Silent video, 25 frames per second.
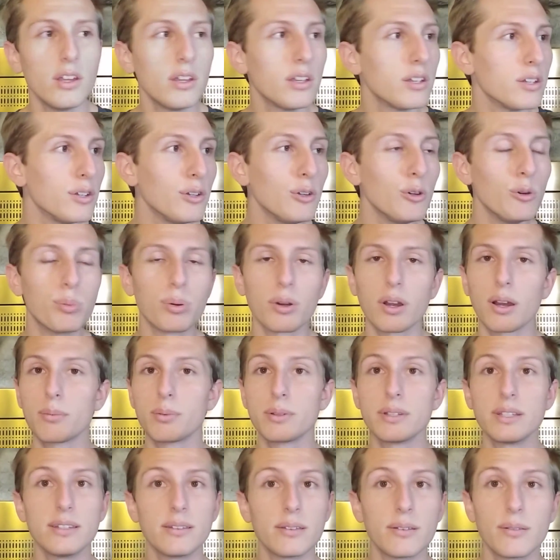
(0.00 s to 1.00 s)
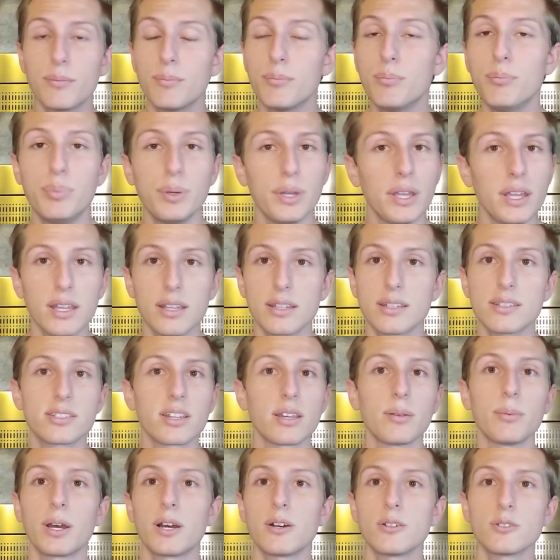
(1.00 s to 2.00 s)
you probably being in the
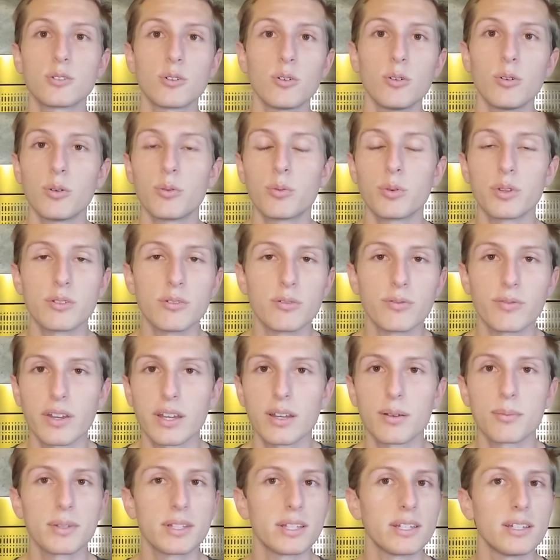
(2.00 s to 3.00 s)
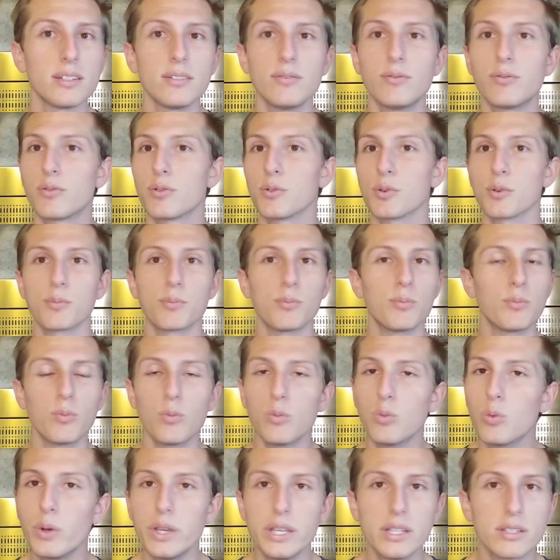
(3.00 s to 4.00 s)
same household with your family for
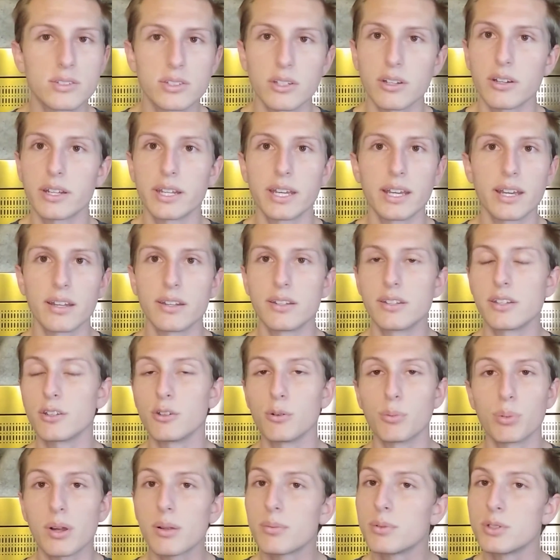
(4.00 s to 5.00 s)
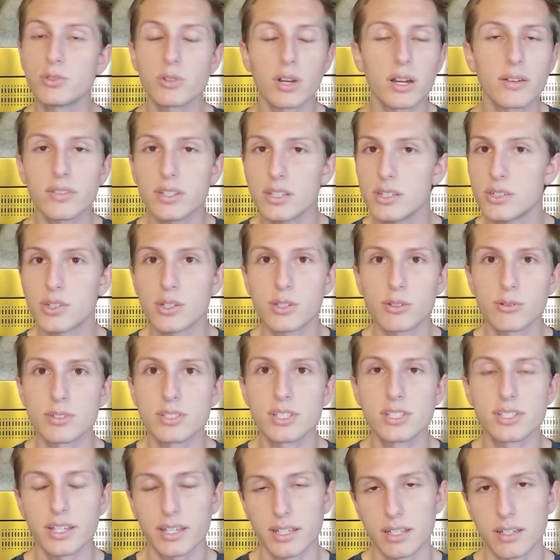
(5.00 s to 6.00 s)
weeks on end, and you're probably driving each other
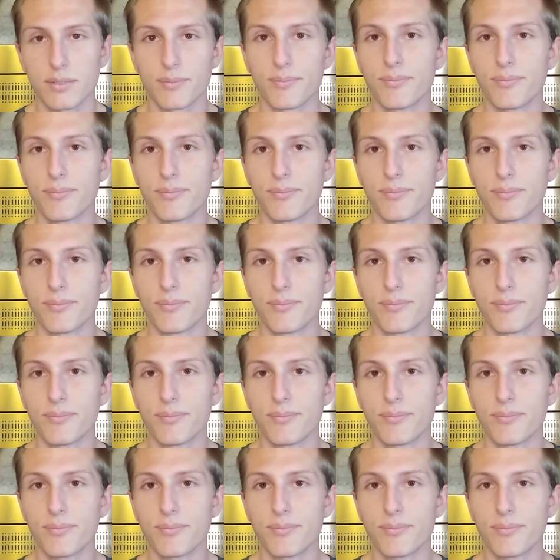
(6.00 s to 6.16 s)
insane.